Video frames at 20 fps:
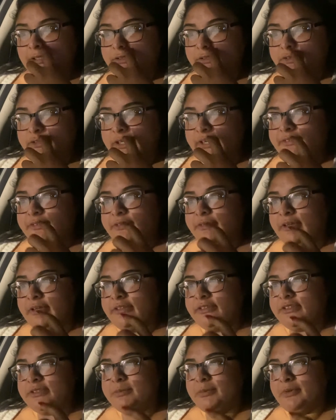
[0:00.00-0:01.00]
Drive
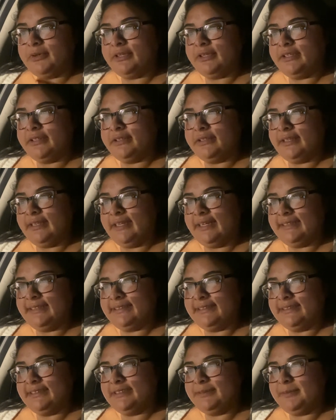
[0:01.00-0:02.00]
around sporting the
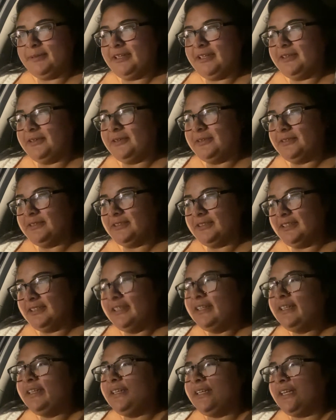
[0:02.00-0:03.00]
license plate holder
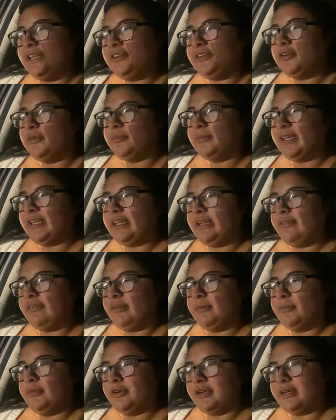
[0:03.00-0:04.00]
and you'll make
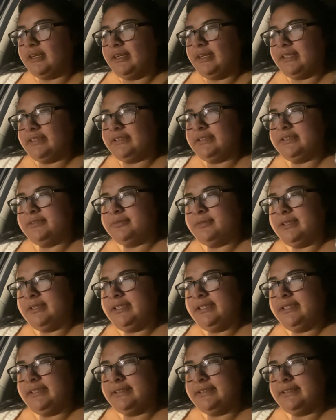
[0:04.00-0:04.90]
even more connections with the